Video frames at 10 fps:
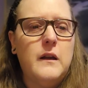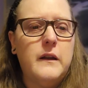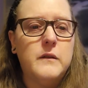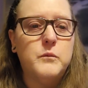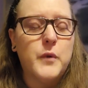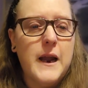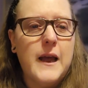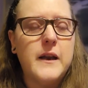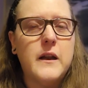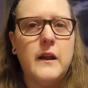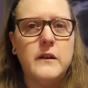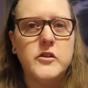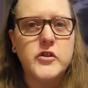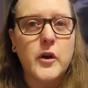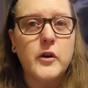and Brad and
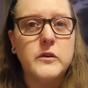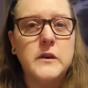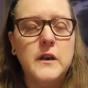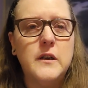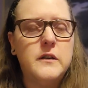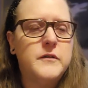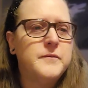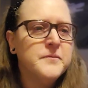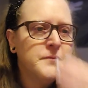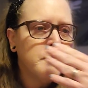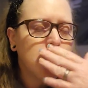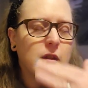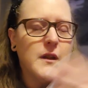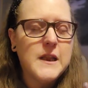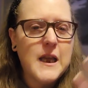Joe,
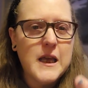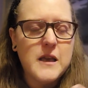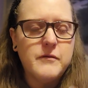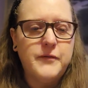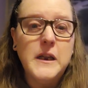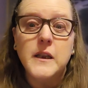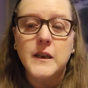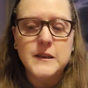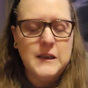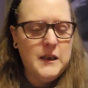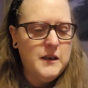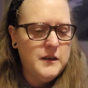Dave Phoenix,